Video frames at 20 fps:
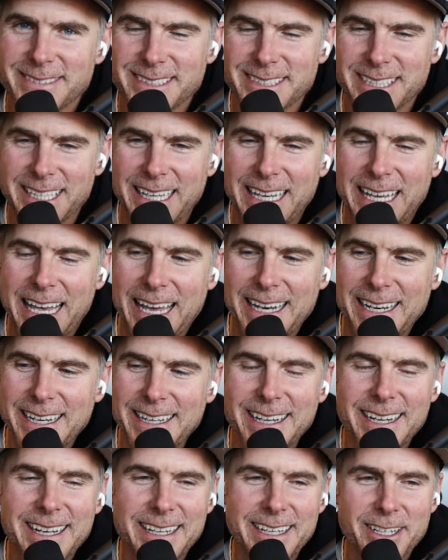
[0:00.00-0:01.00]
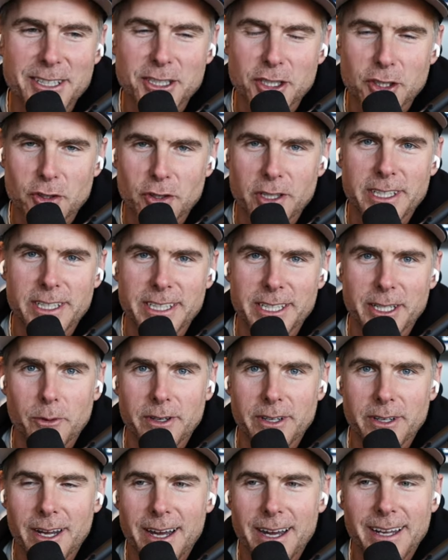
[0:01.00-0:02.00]
It's like Canada and Australia
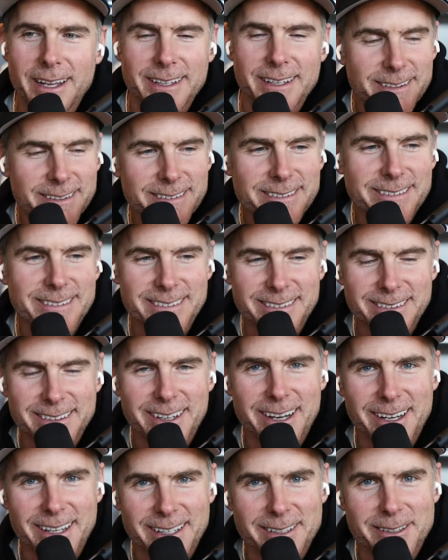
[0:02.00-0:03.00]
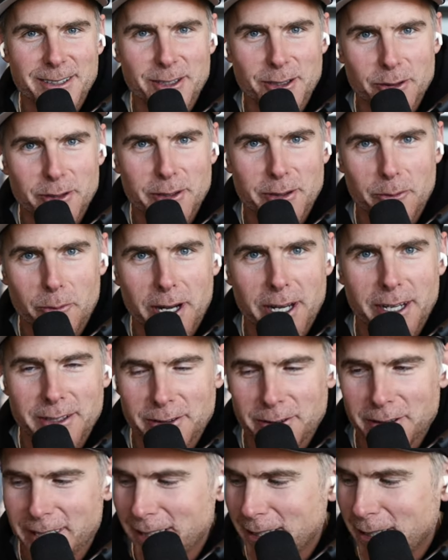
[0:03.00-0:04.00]
were not doing well
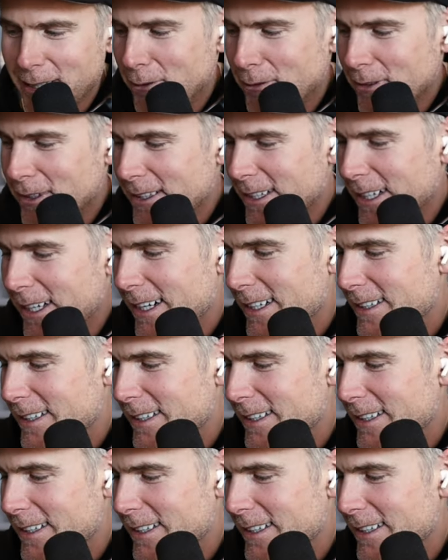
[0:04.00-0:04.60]
during COVID. Yeah.